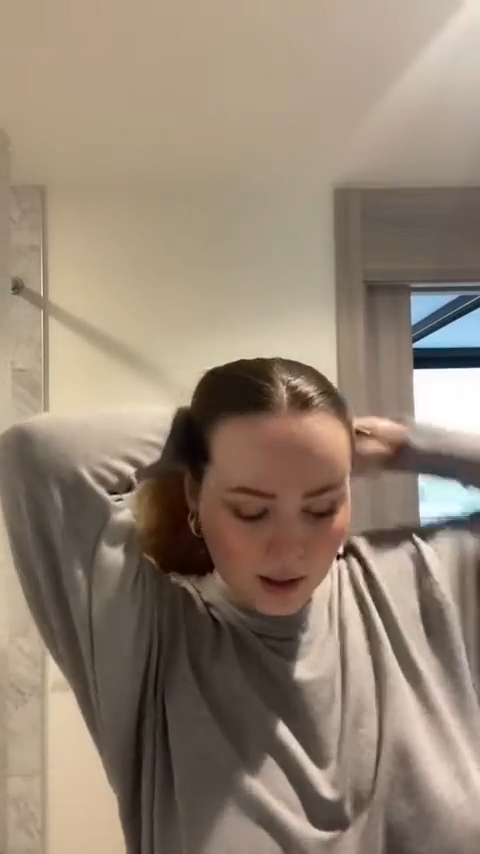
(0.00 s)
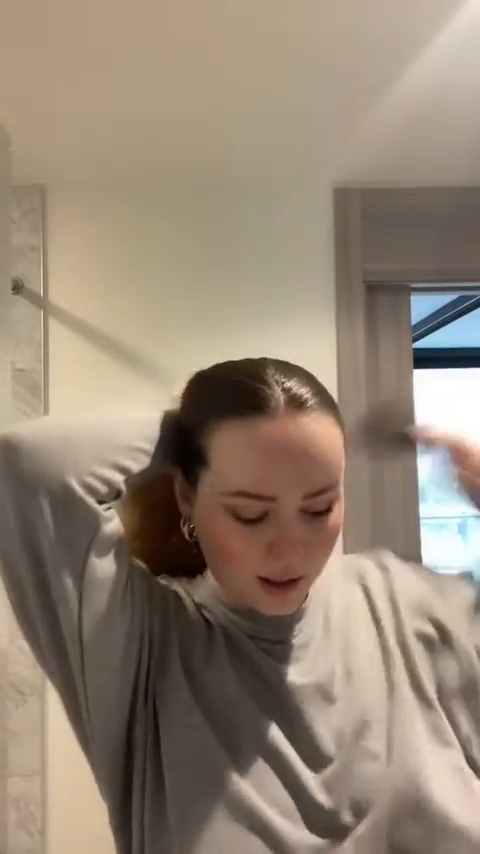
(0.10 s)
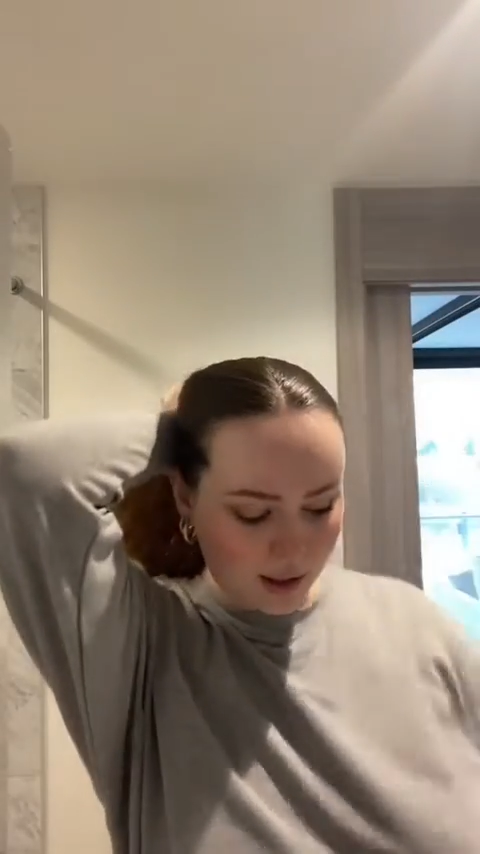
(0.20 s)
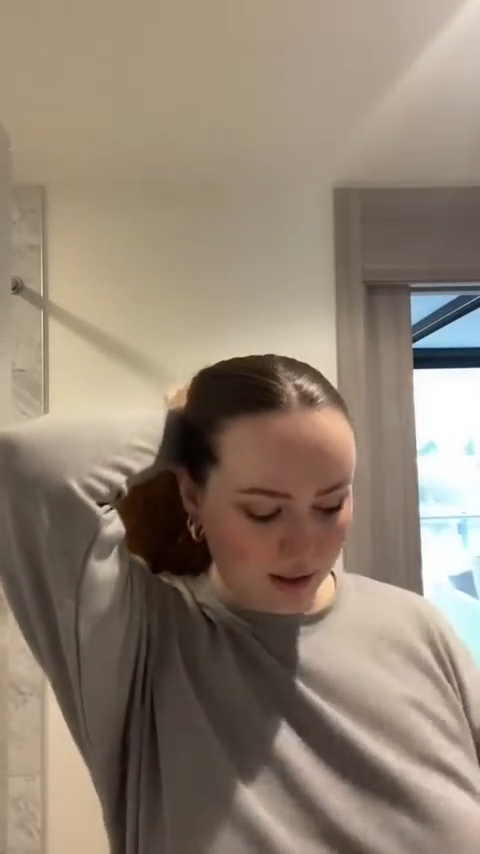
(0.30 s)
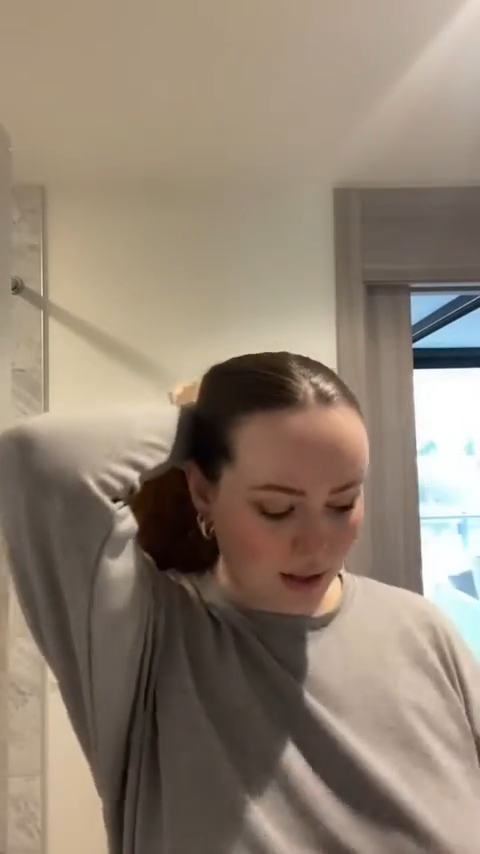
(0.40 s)

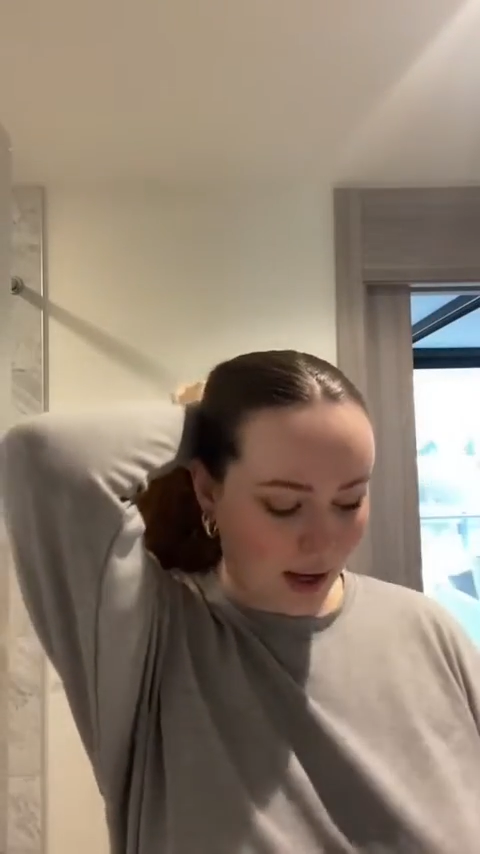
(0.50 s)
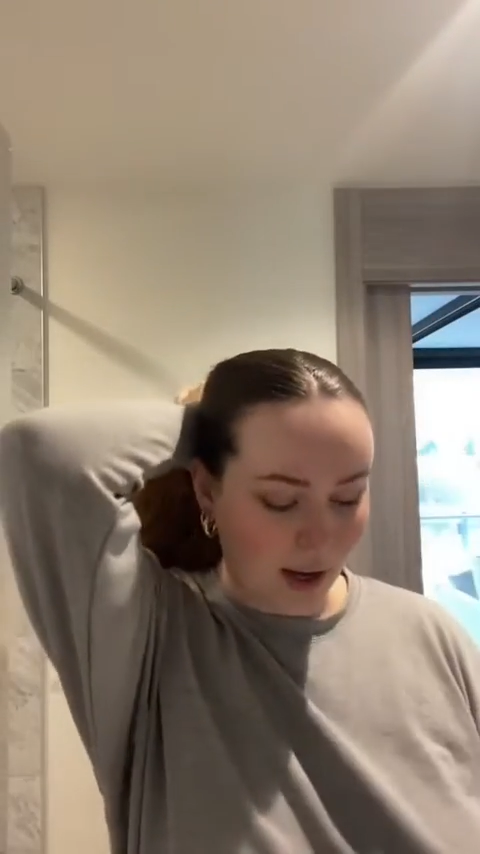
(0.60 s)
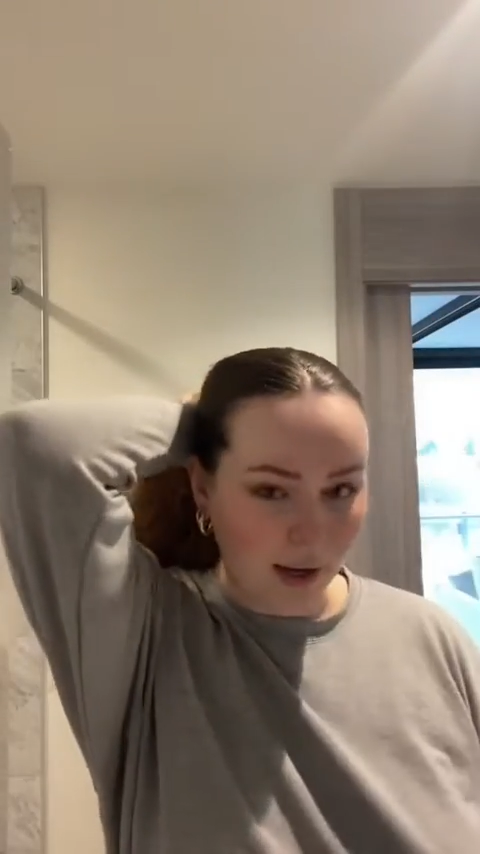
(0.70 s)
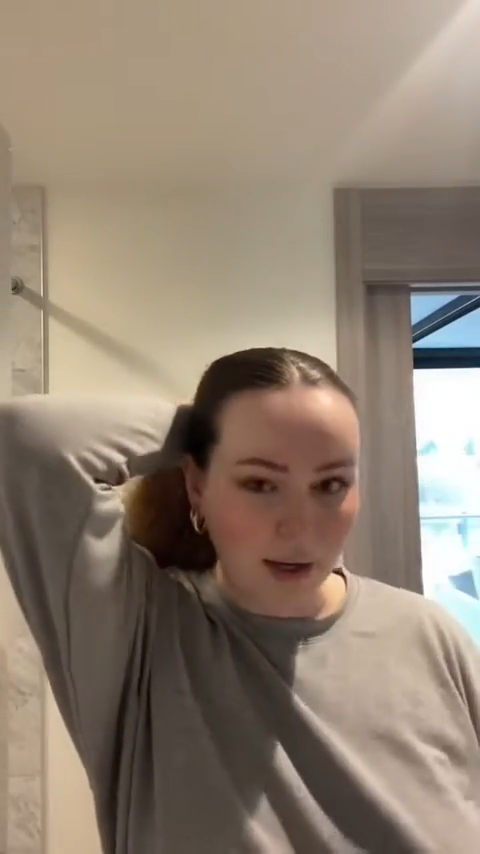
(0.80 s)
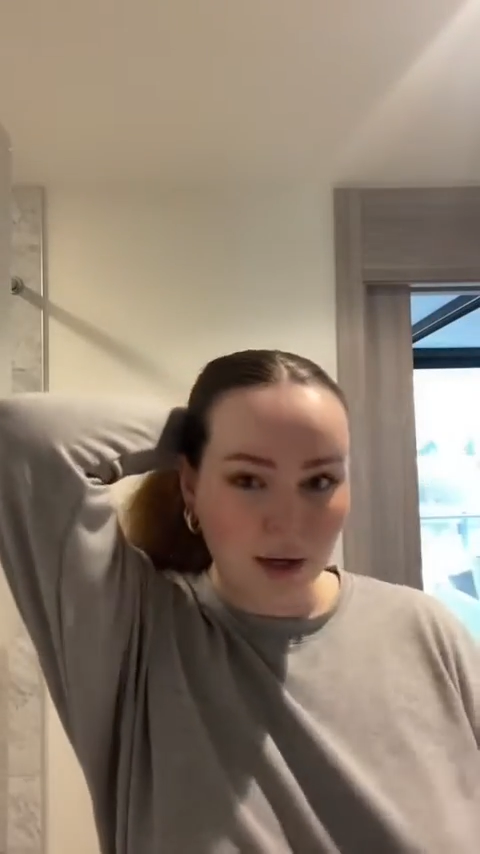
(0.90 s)
and
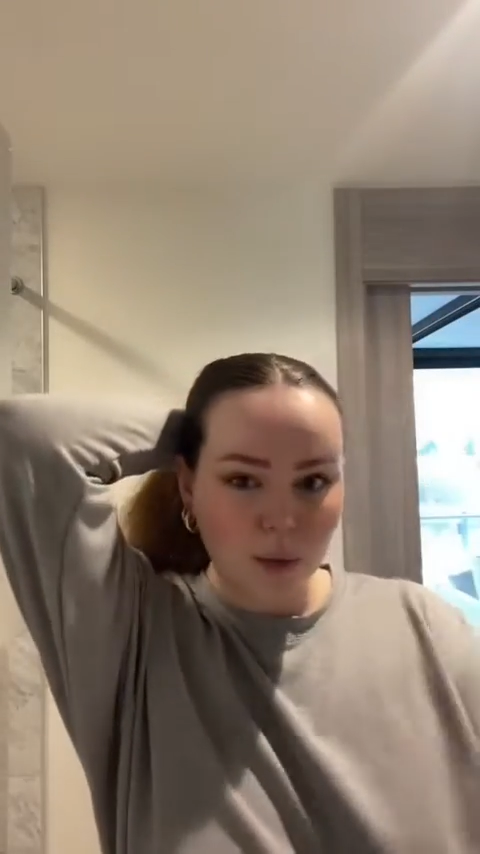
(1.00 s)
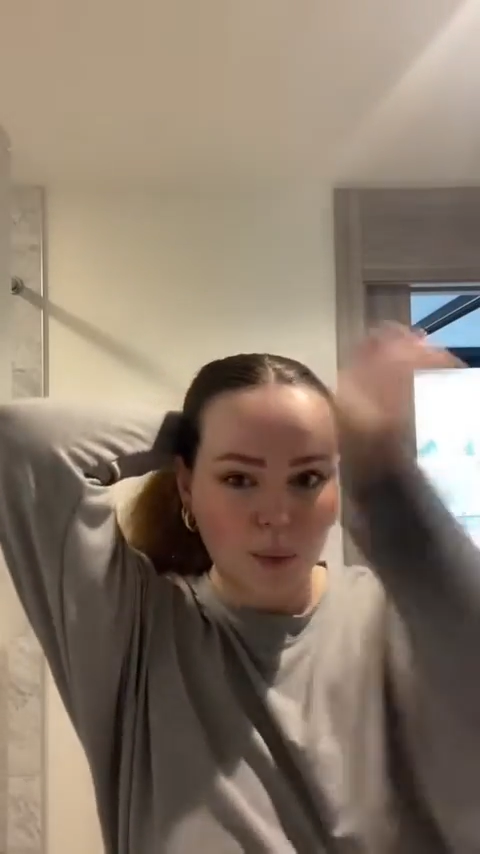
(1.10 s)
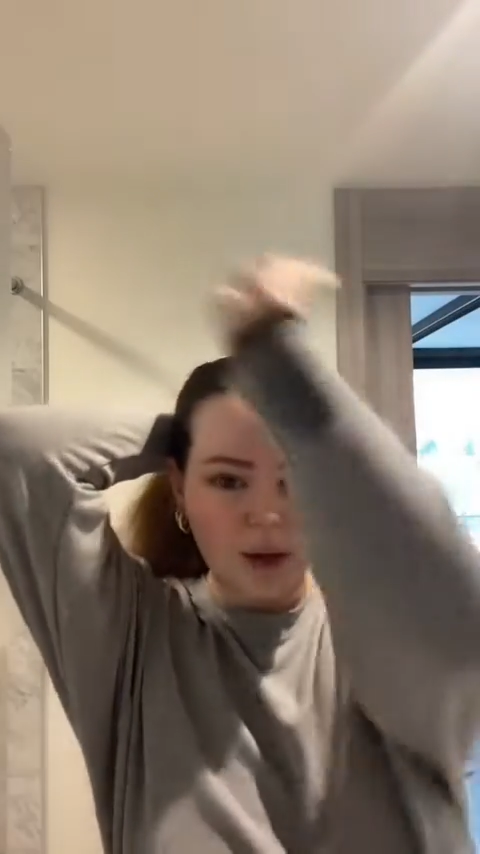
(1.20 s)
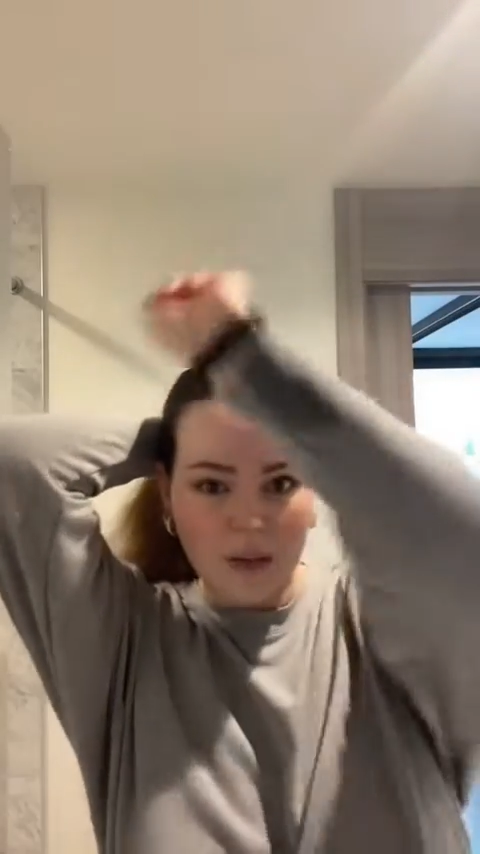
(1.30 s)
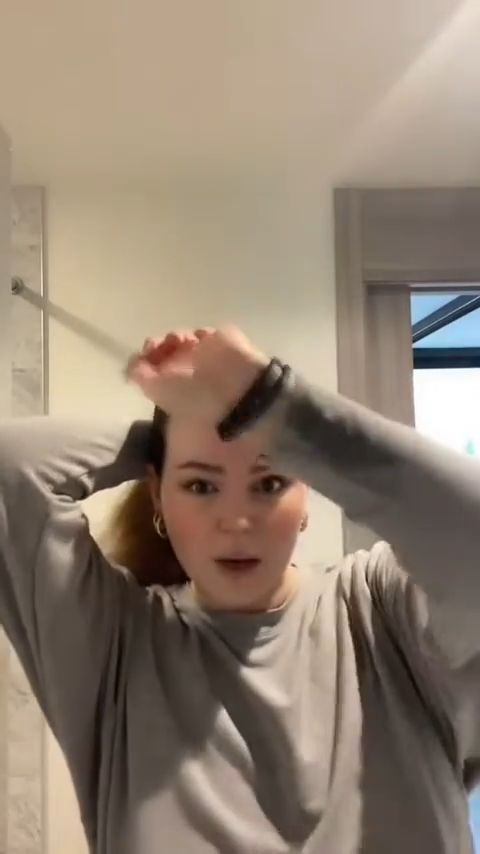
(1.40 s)
tie it
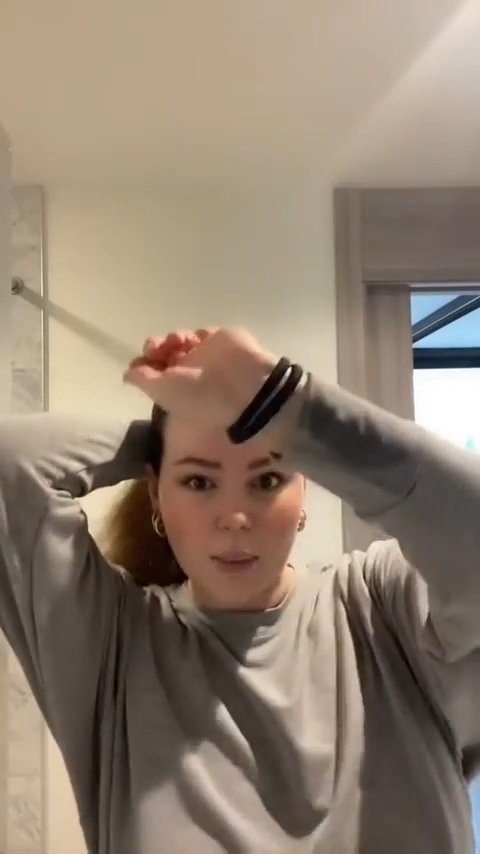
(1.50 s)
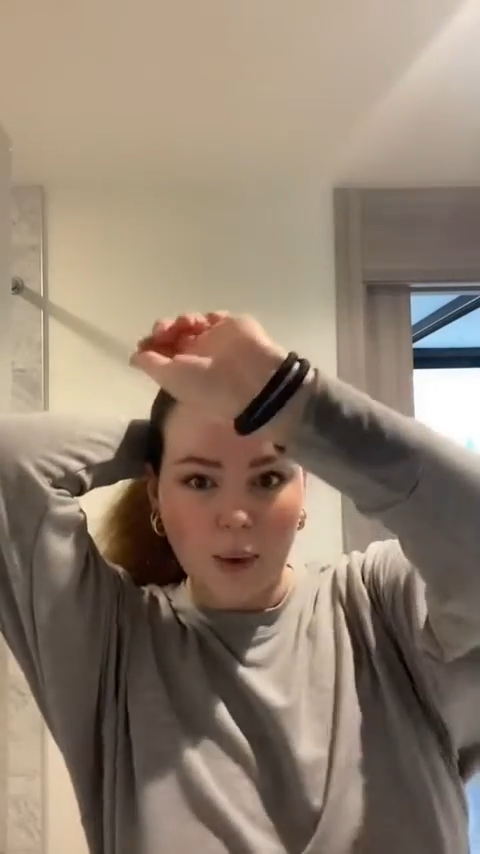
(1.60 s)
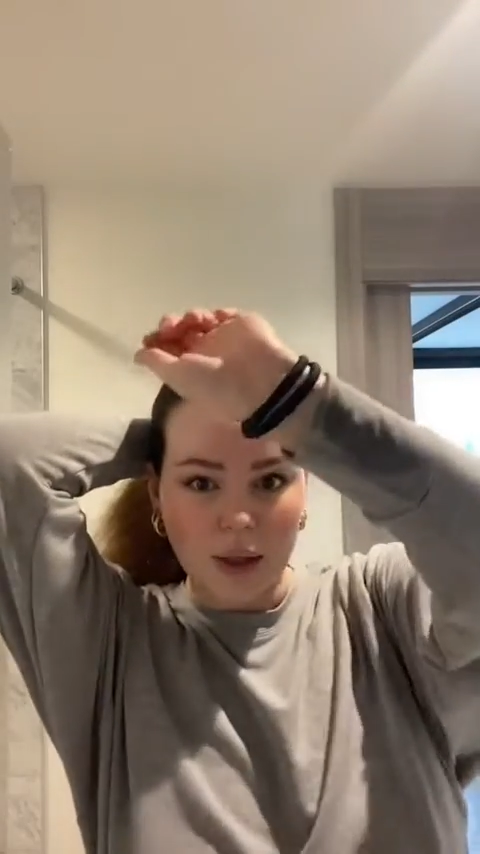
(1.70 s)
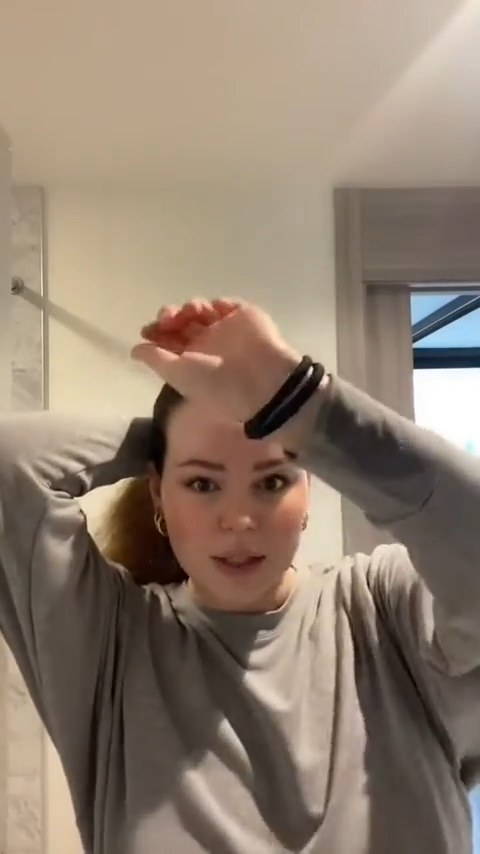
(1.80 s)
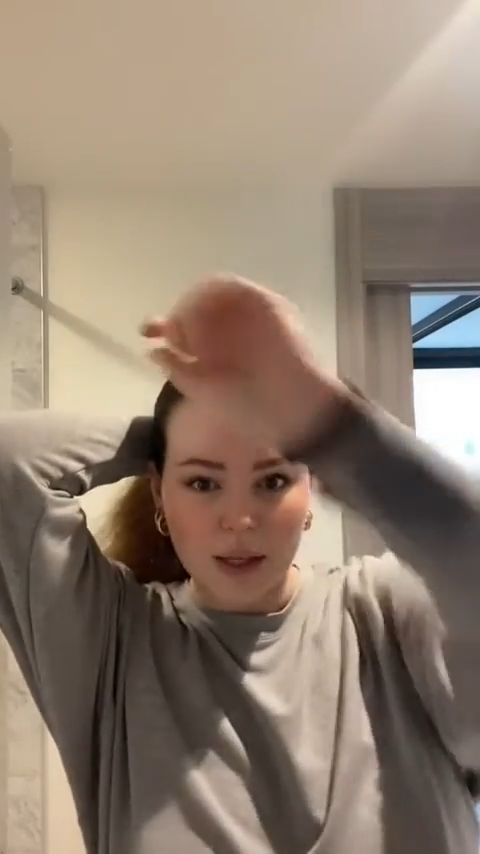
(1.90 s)
with a
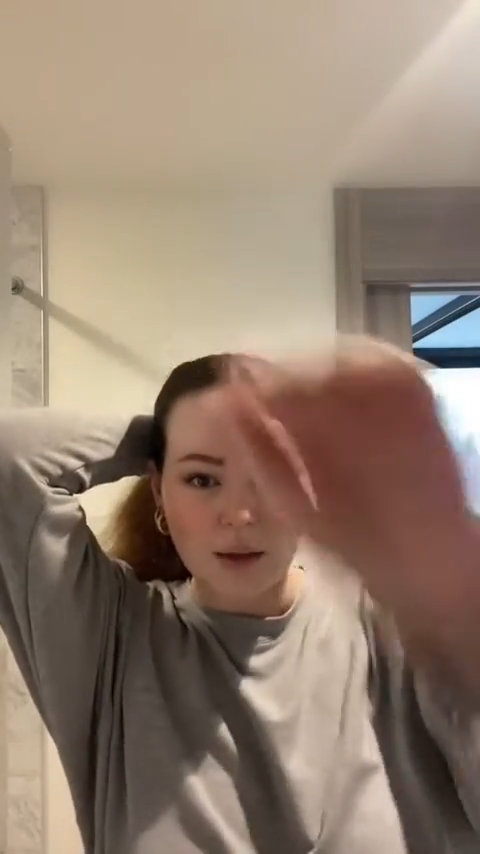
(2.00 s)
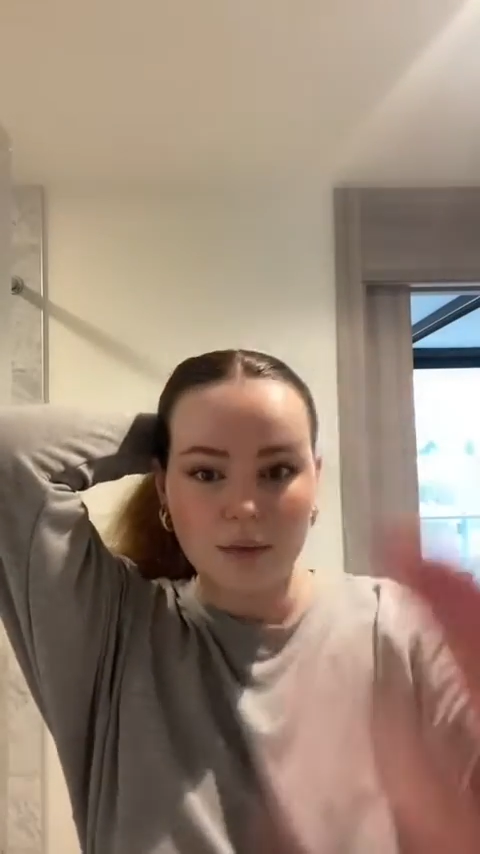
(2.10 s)
ponytail.